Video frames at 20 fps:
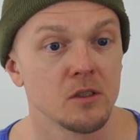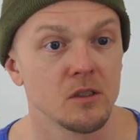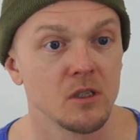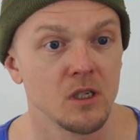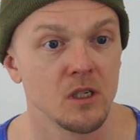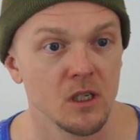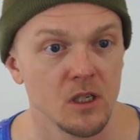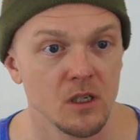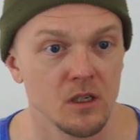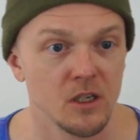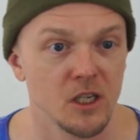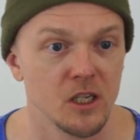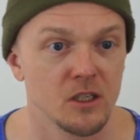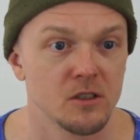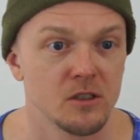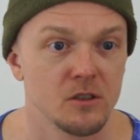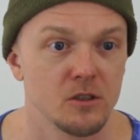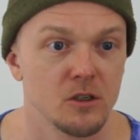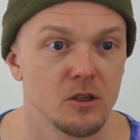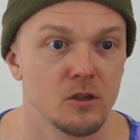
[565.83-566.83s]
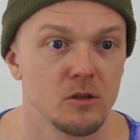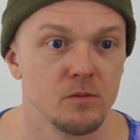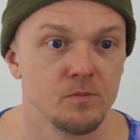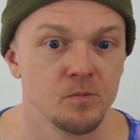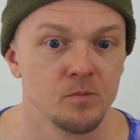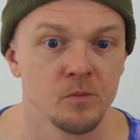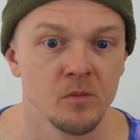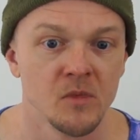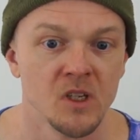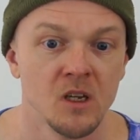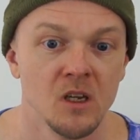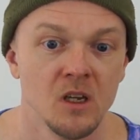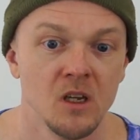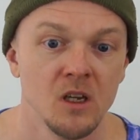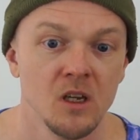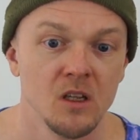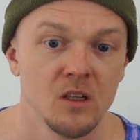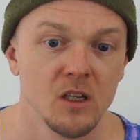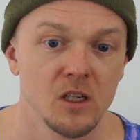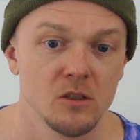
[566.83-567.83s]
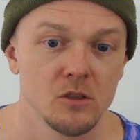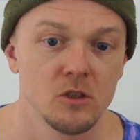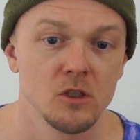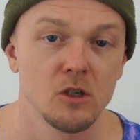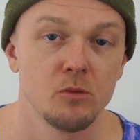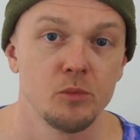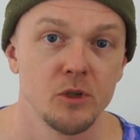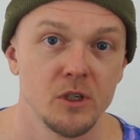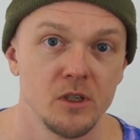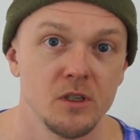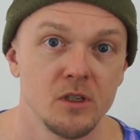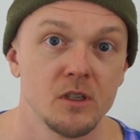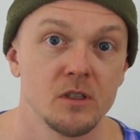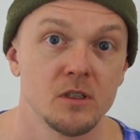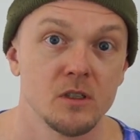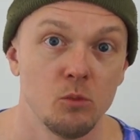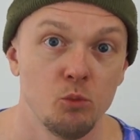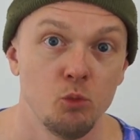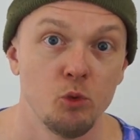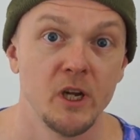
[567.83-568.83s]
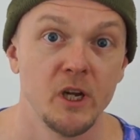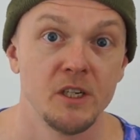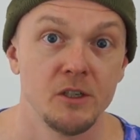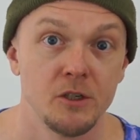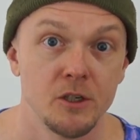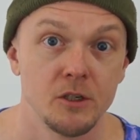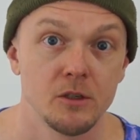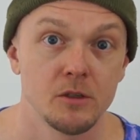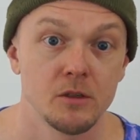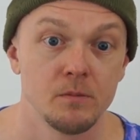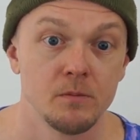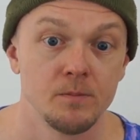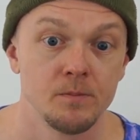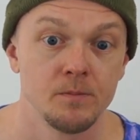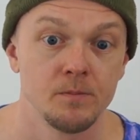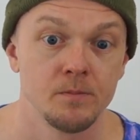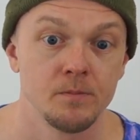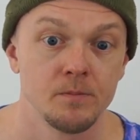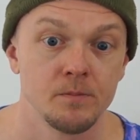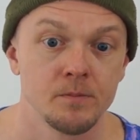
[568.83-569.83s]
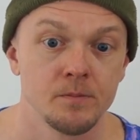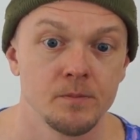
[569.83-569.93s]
to hit net zero. Let's jump into some renders. Turn down